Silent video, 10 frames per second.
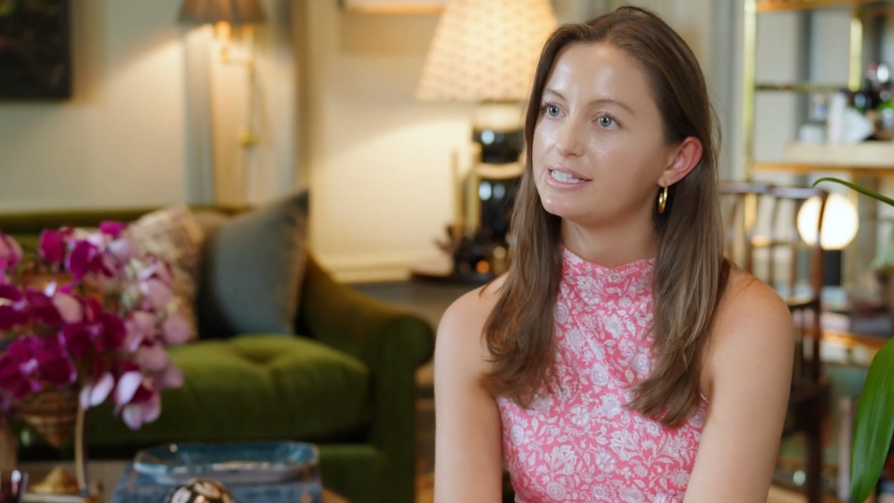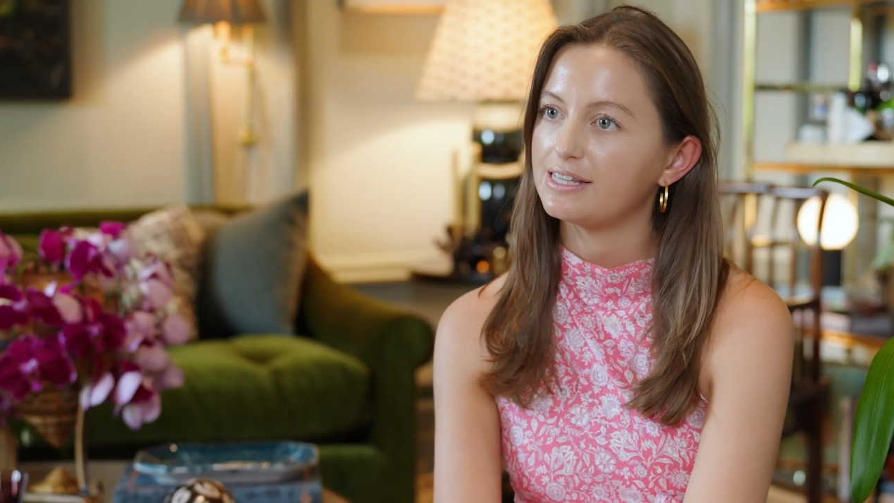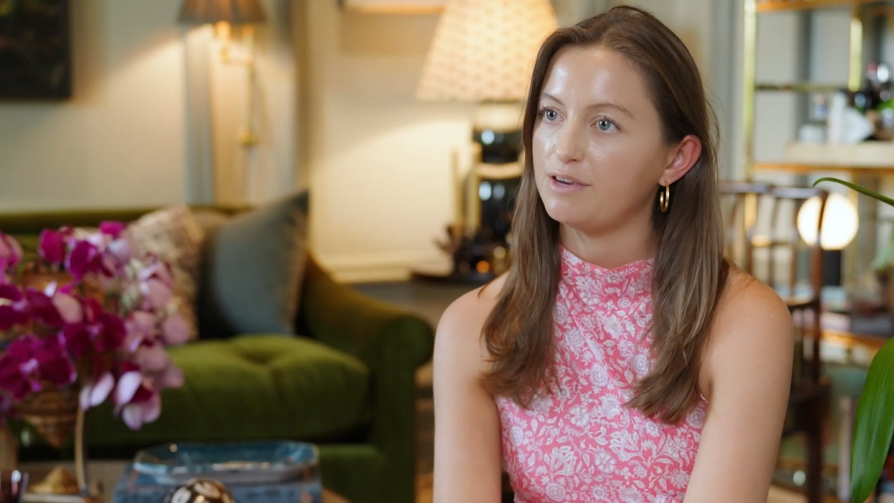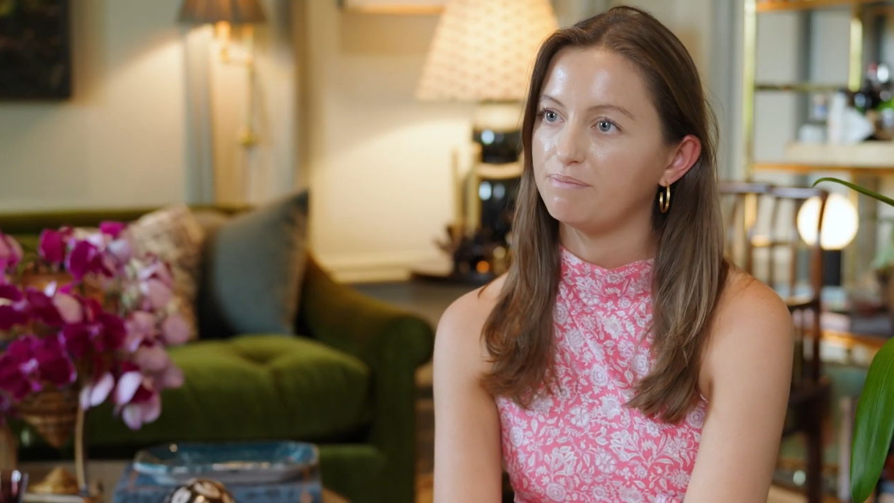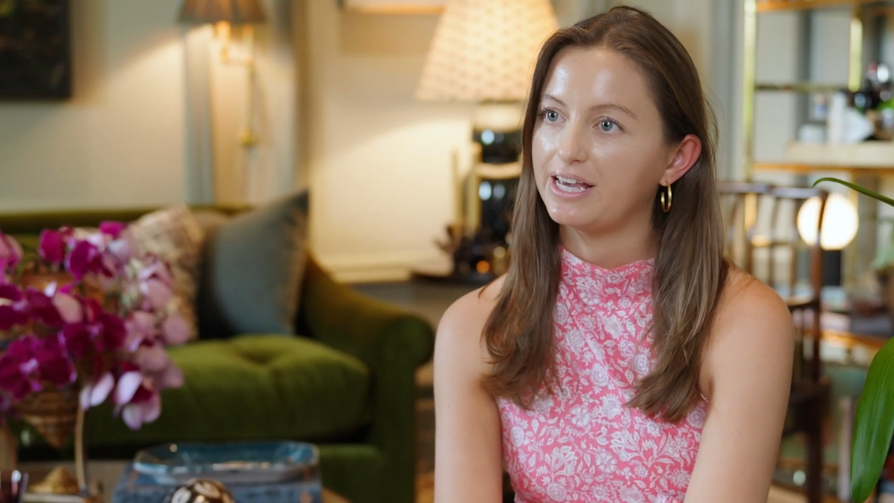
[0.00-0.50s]

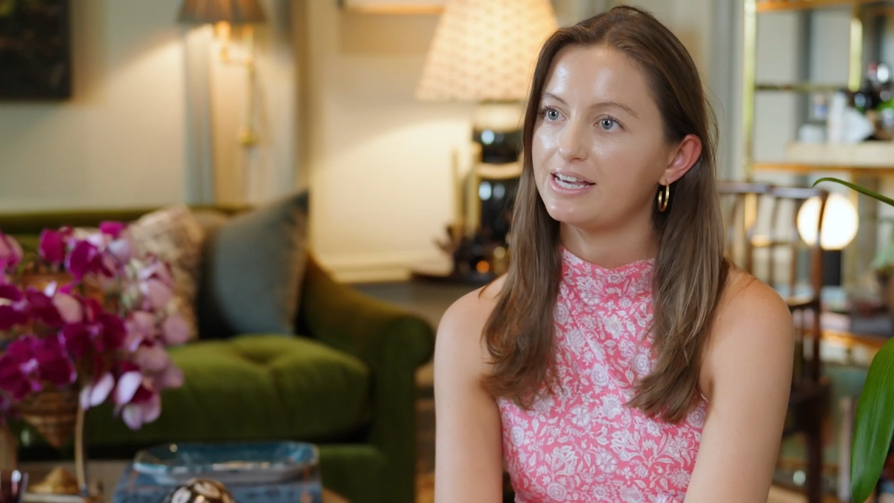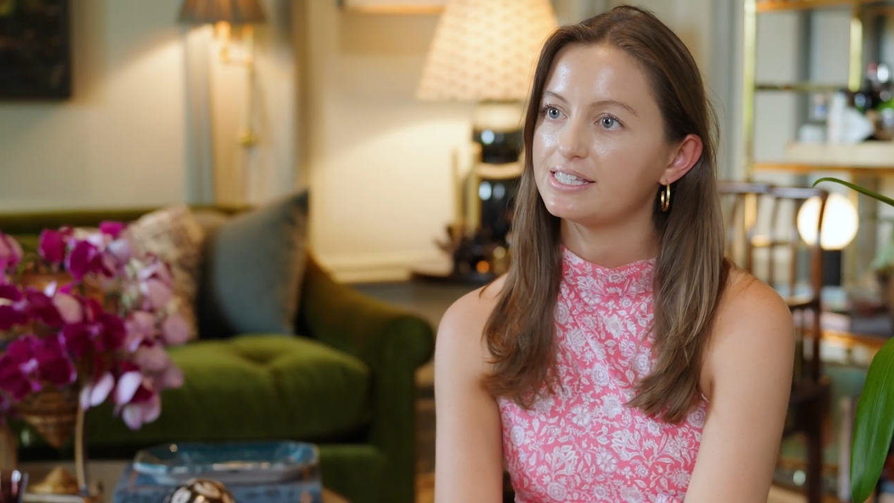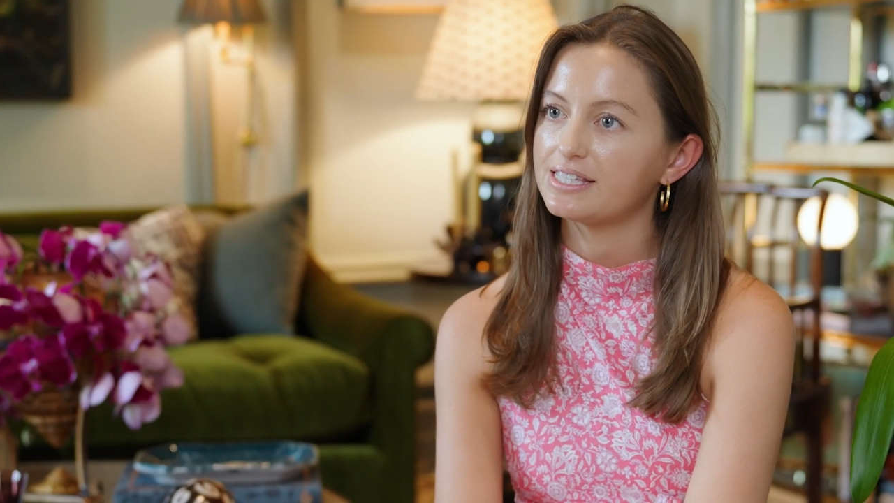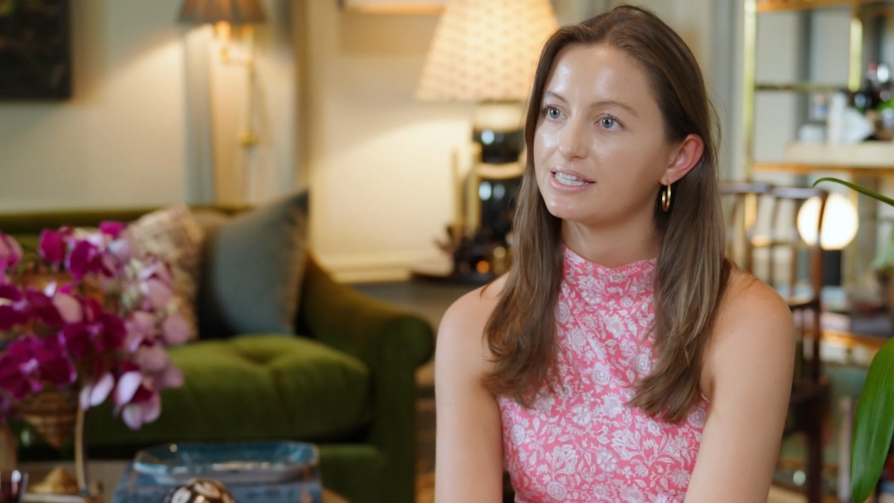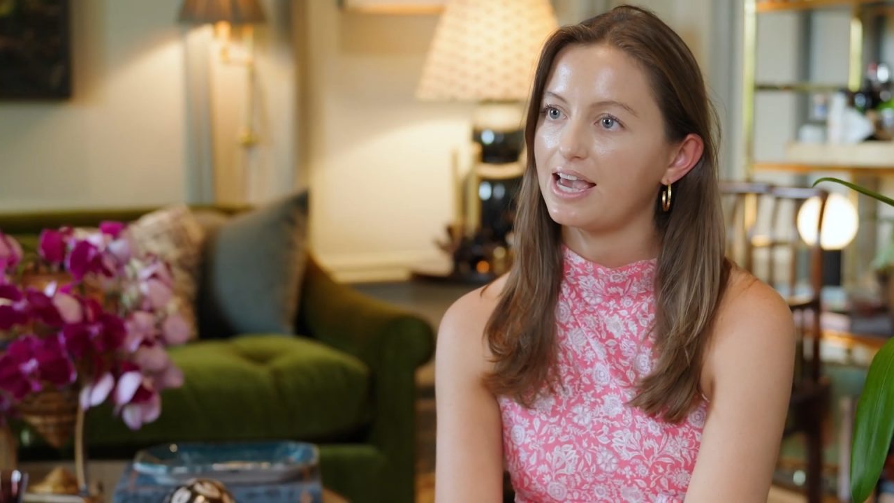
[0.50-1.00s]

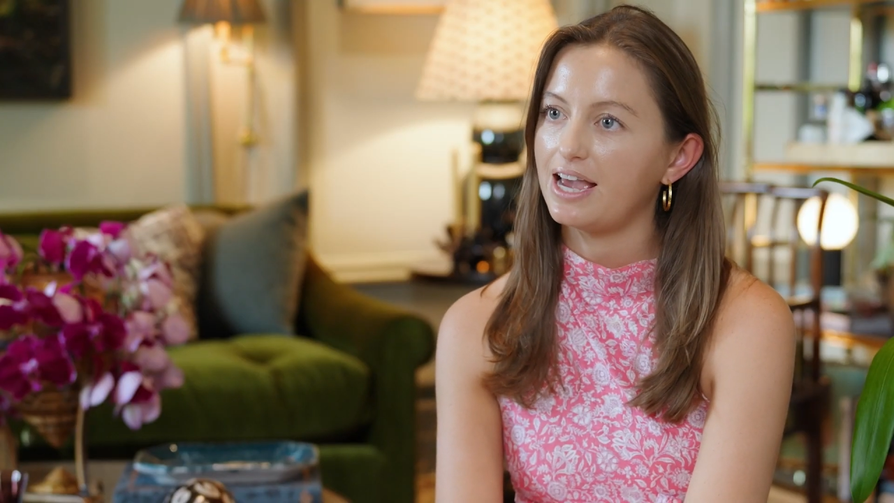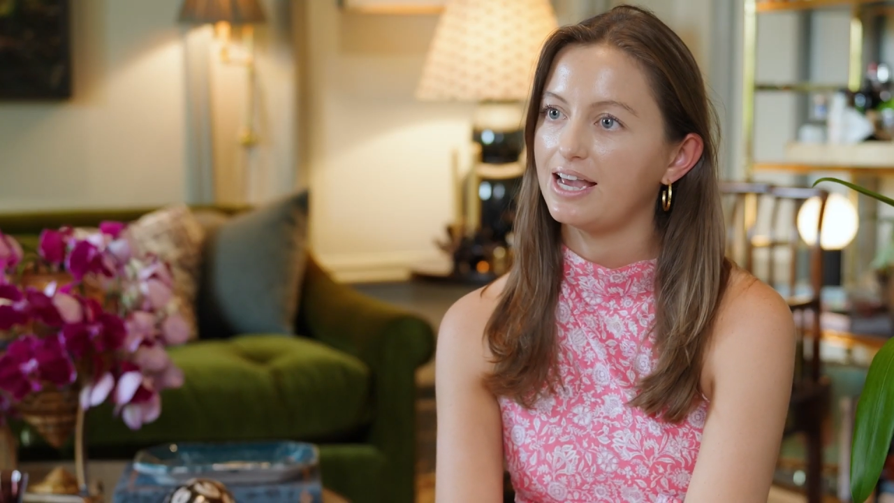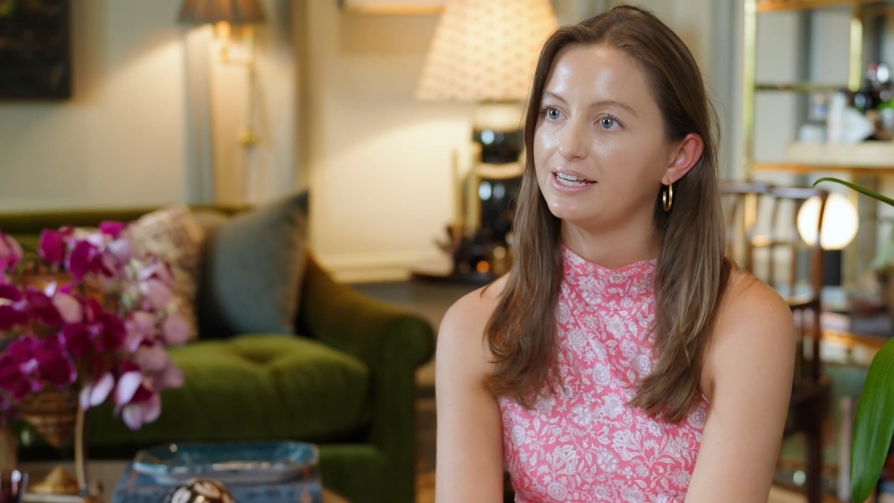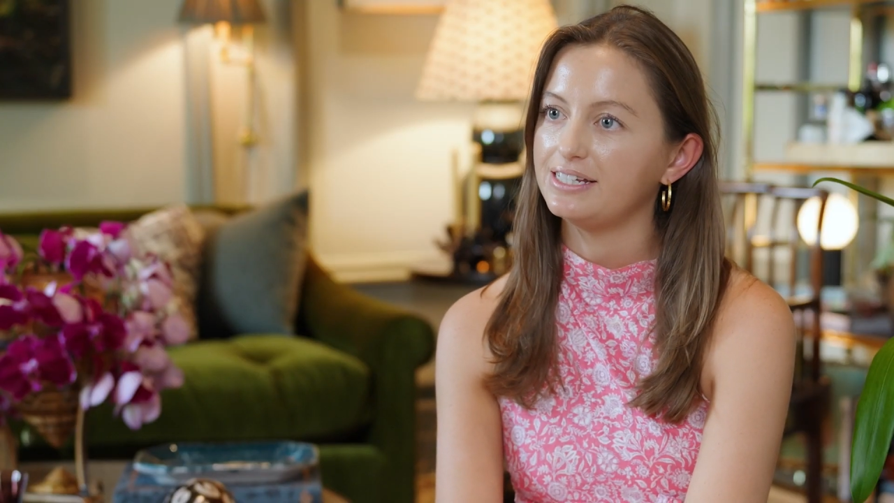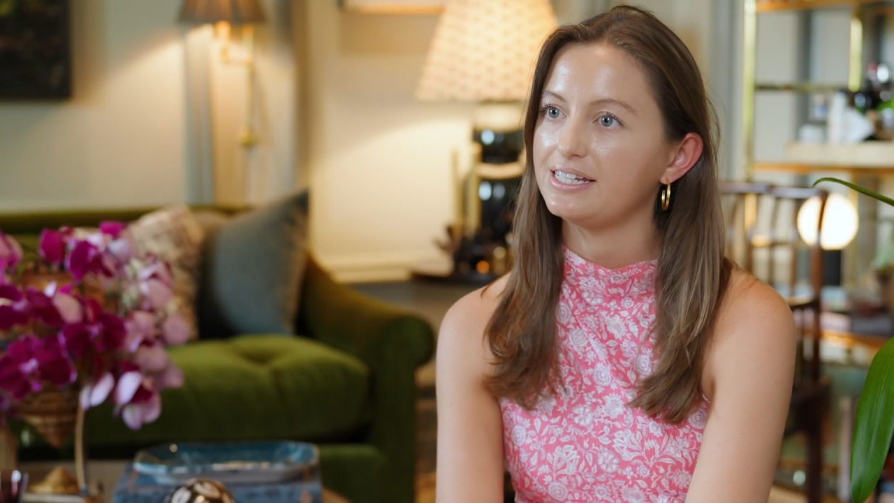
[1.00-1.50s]
seamless
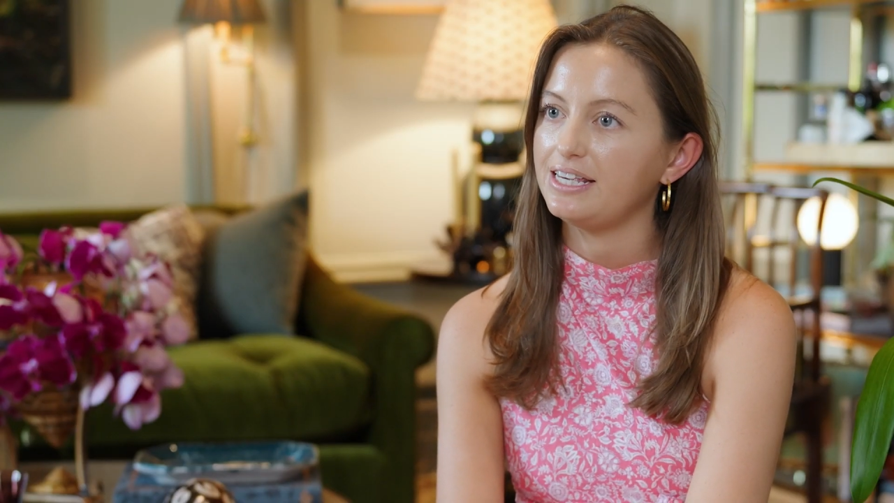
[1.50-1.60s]
and